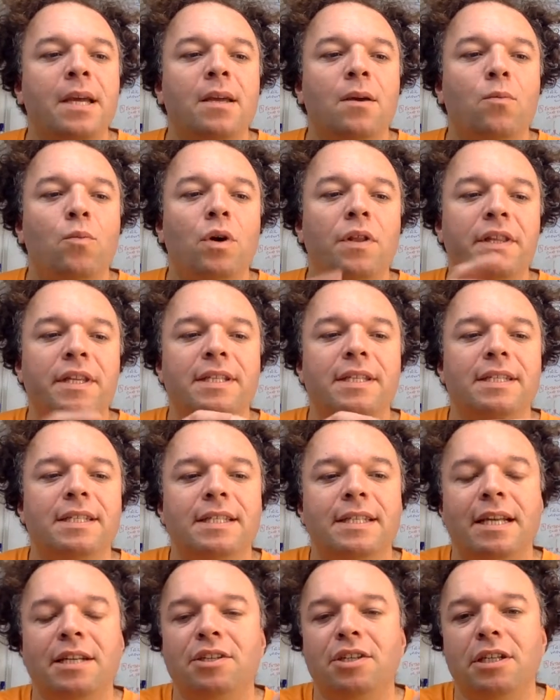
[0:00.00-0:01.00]
What this is
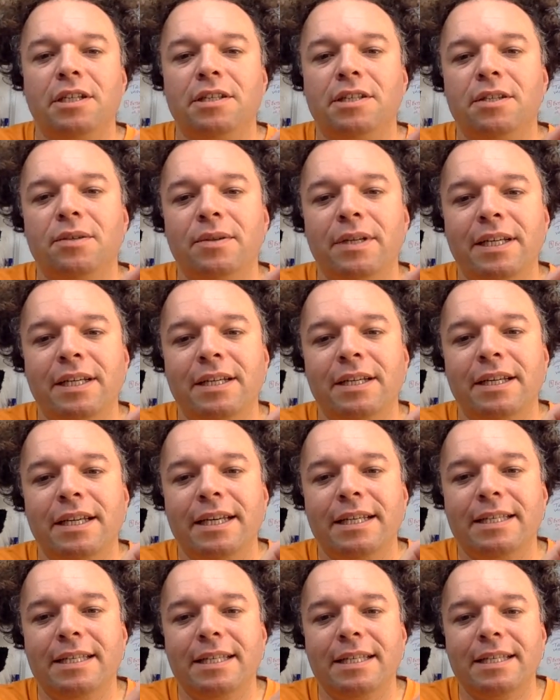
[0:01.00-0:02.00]
essentially doing
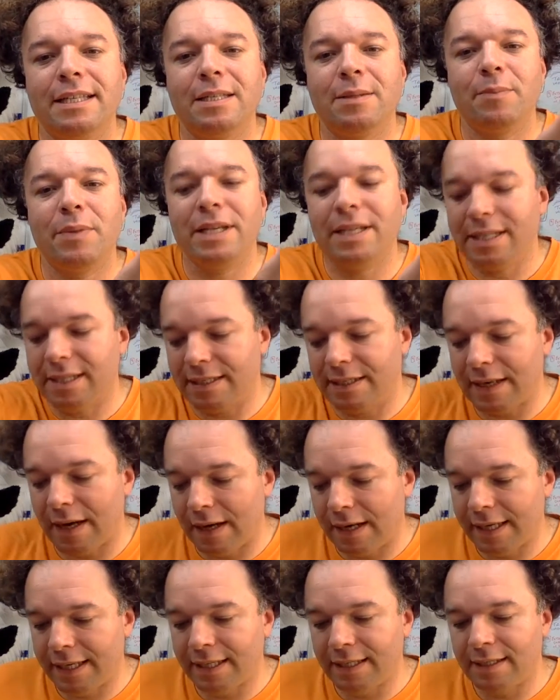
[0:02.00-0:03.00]
is this has been
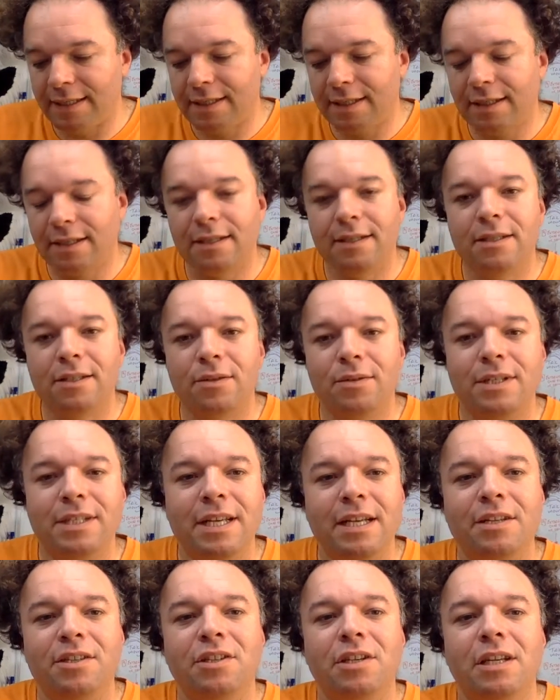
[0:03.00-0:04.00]
designed to
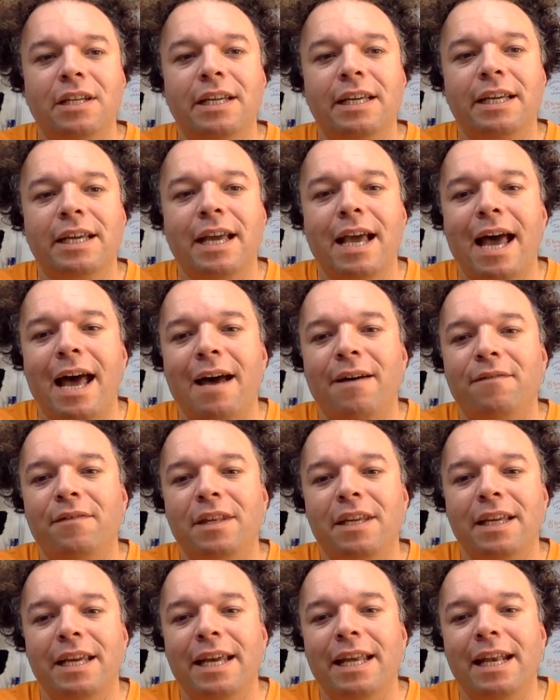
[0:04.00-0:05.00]
essentially have
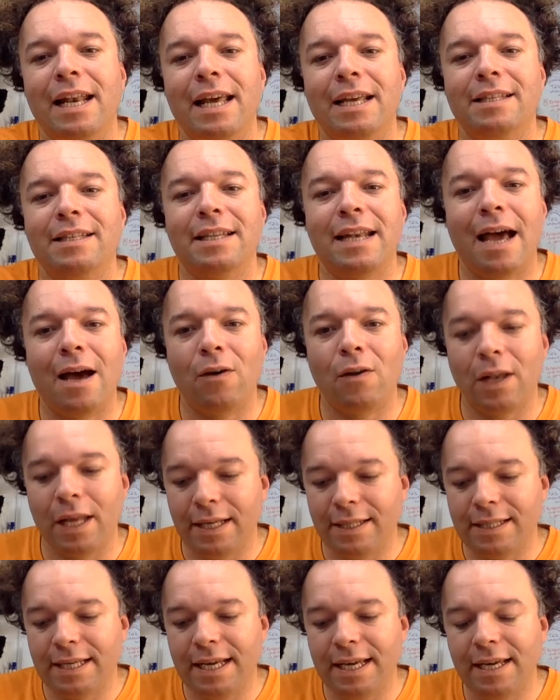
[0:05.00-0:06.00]
the inlets and
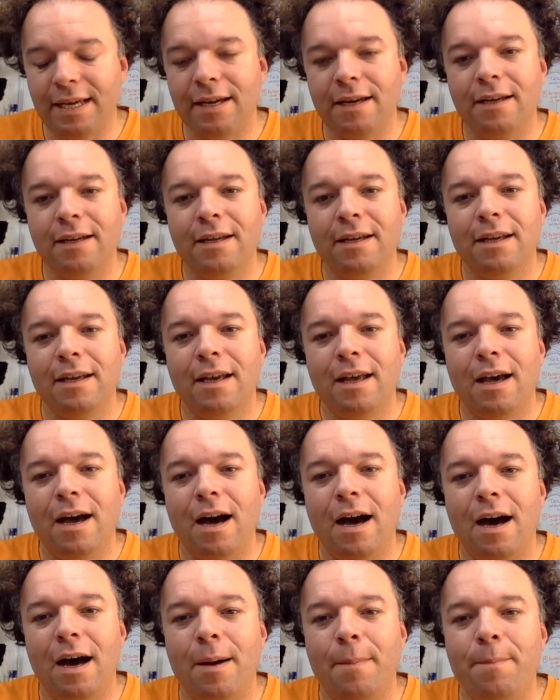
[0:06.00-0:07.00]
outlets here,
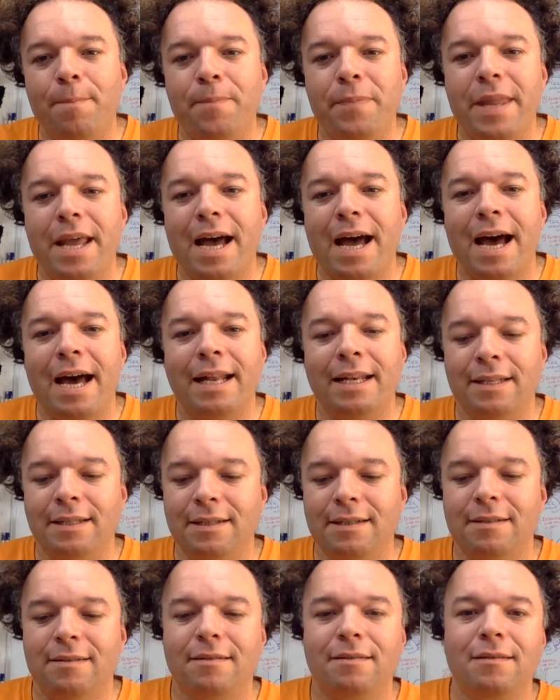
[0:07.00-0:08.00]
and
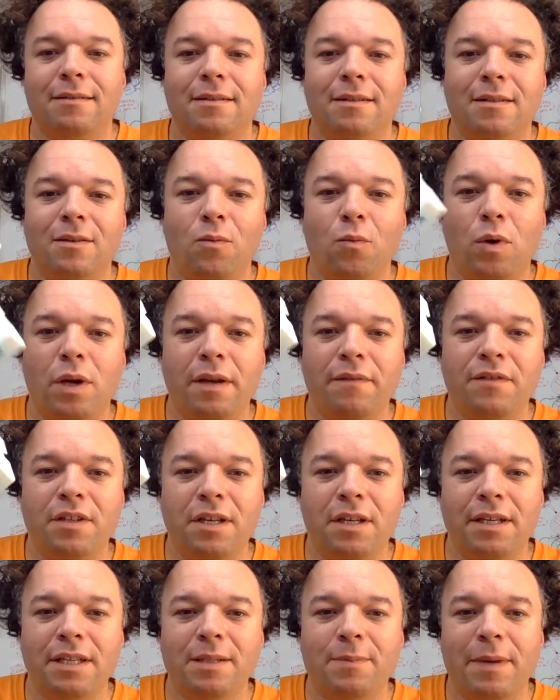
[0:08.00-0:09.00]
what I've
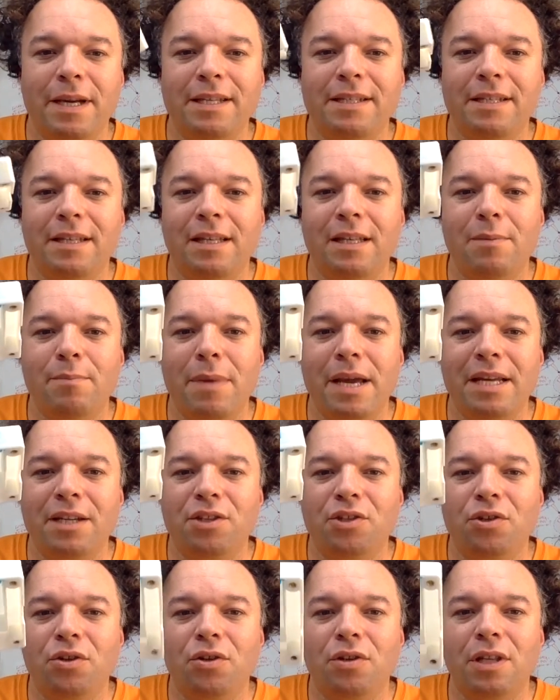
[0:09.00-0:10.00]
done is basically made
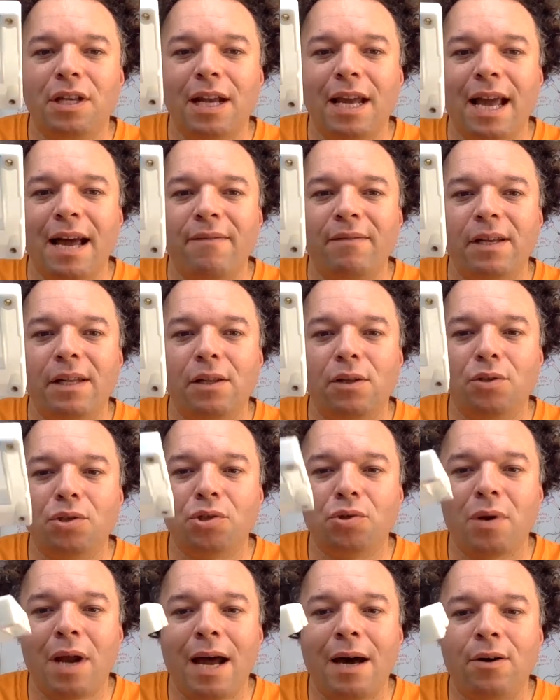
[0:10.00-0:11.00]
sure that I have a little
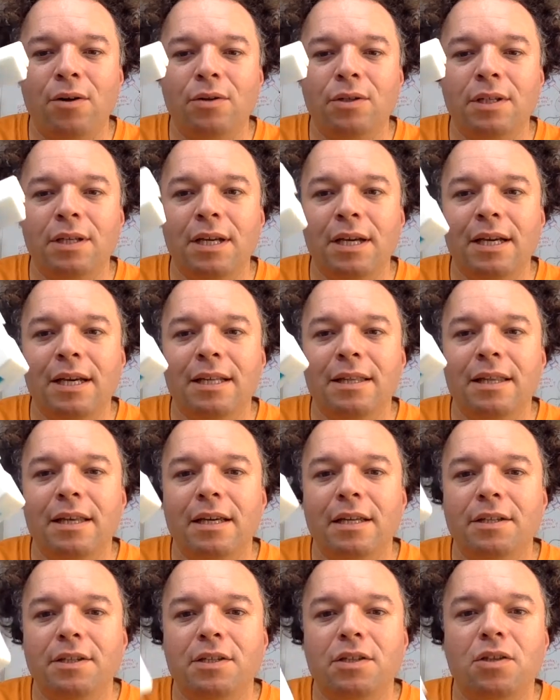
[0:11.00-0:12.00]
shroud
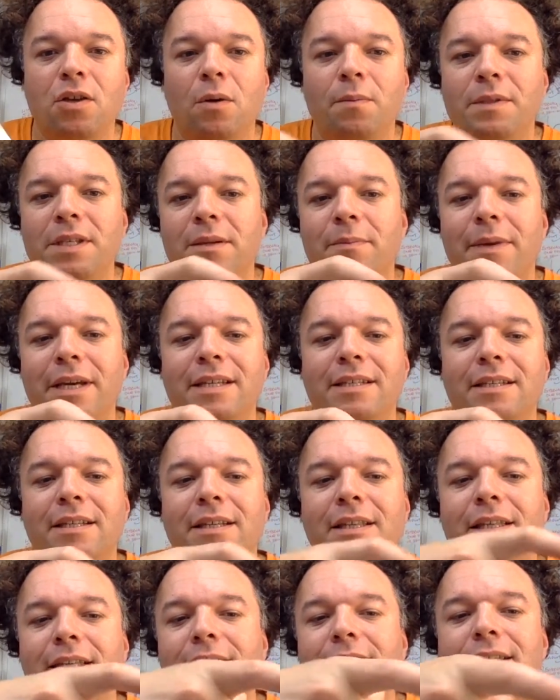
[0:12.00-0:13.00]
that stops it
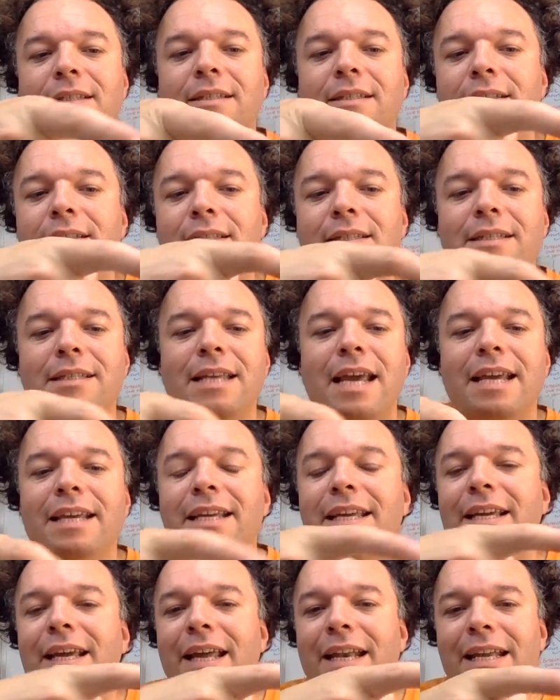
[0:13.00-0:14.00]
basically
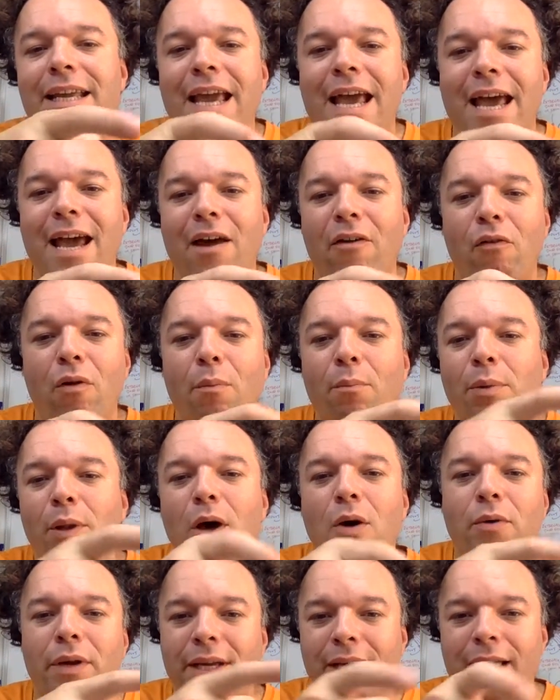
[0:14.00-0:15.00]
taking any air or
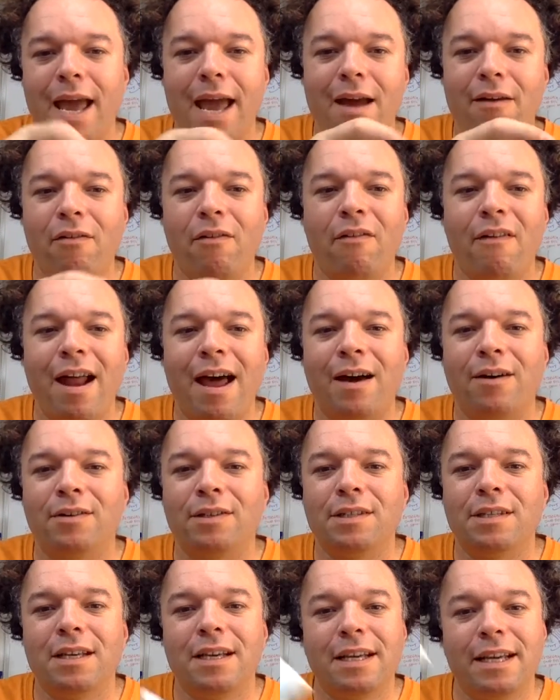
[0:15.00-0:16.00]
blowing air
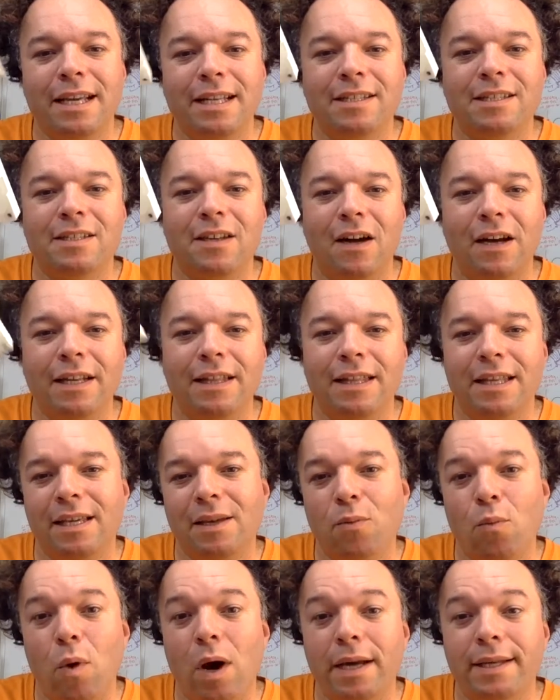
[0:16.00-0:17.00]
around inside the
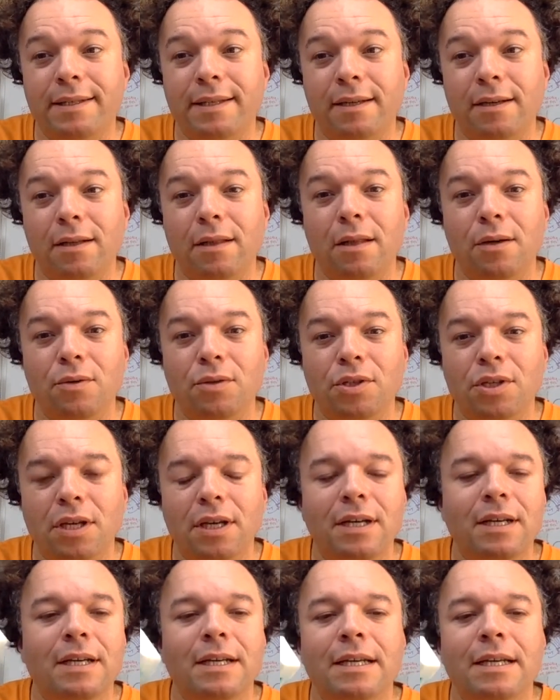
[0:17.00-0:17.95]
white enclosure.